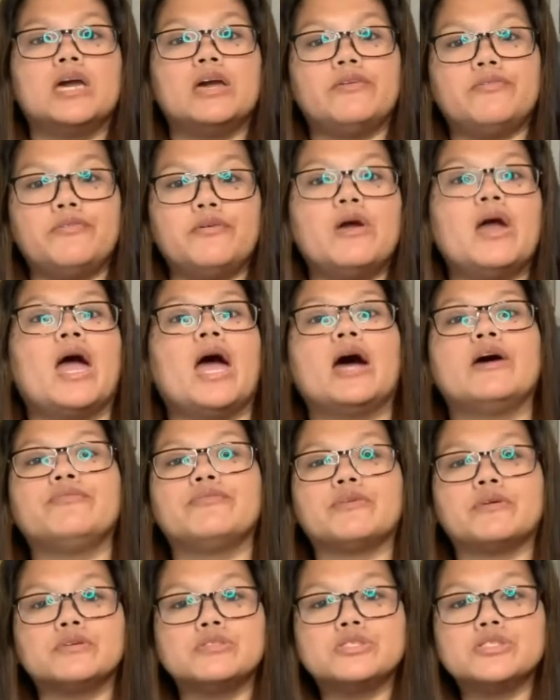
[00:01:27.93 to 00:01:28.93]
If you
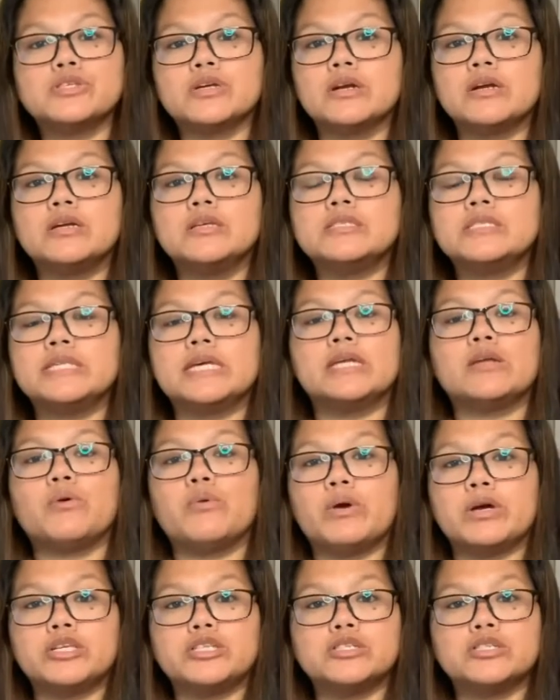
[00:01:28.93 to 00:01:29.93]
have concerns and
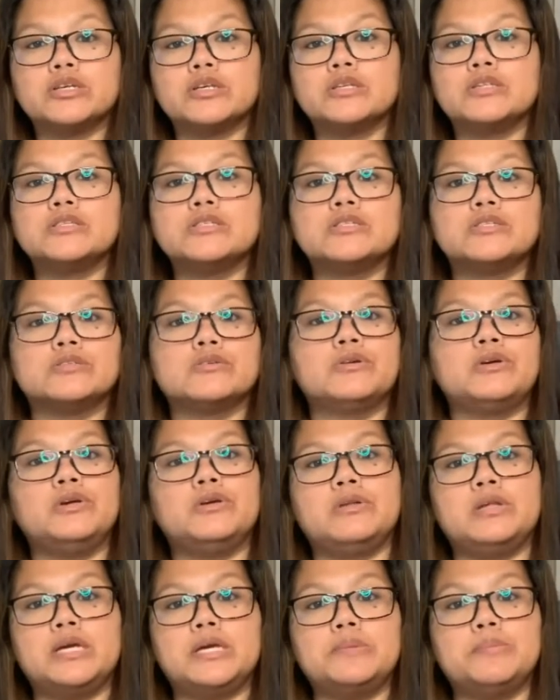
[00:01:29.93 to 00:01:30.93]
questions or
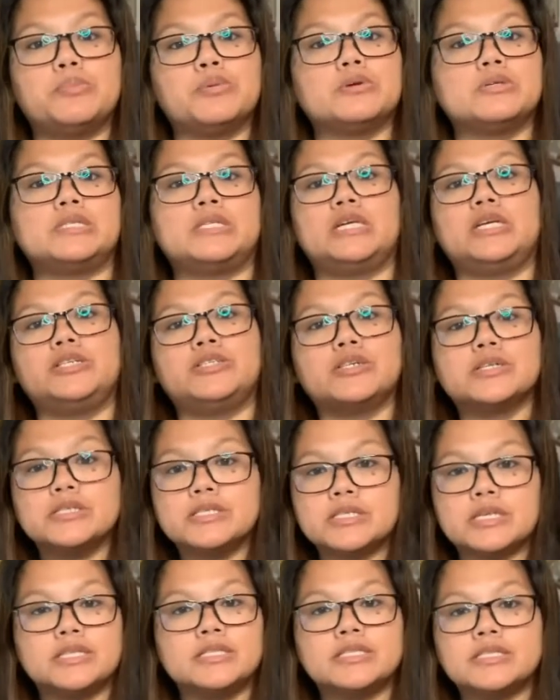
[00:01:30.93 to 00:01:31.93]
you need
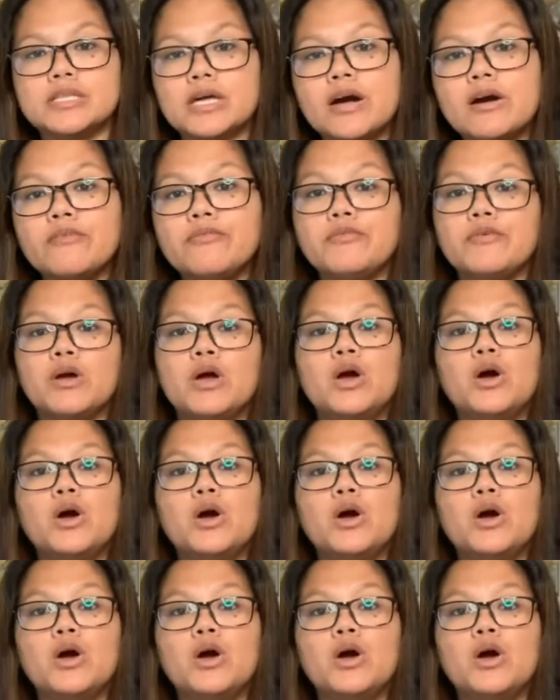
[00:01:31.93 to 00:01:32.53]
procedures and stuff